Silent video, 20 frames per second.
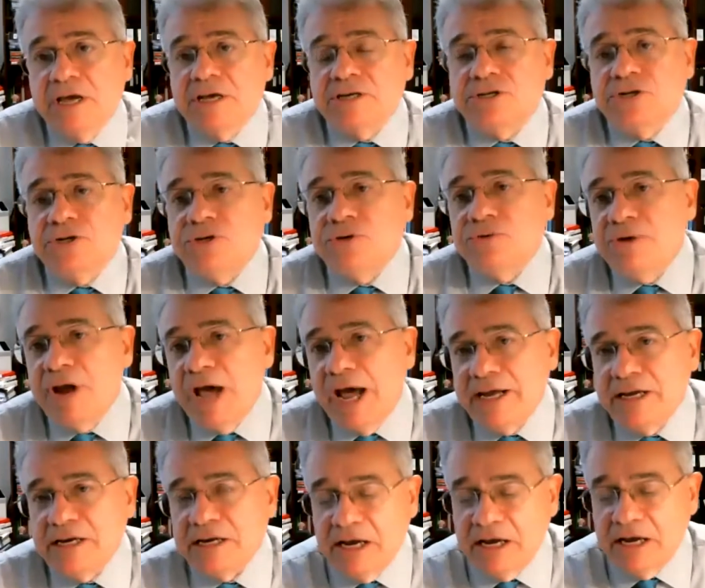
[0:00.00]
to
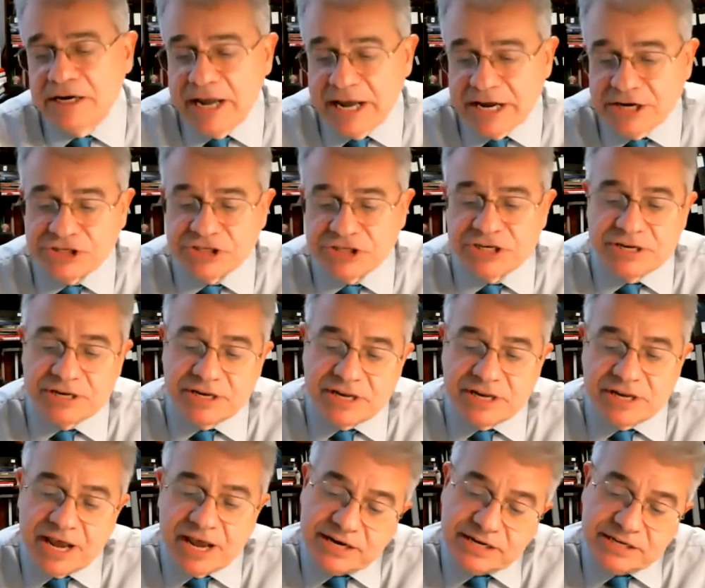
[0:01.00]
unite a nation
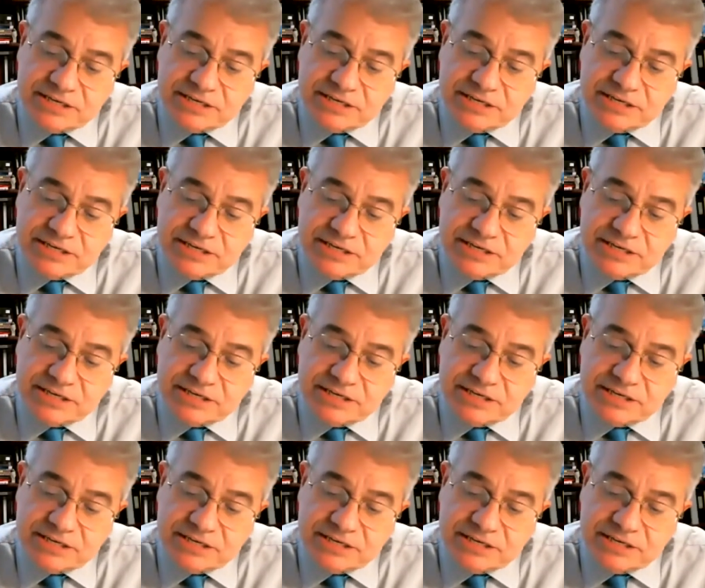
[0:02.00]
that is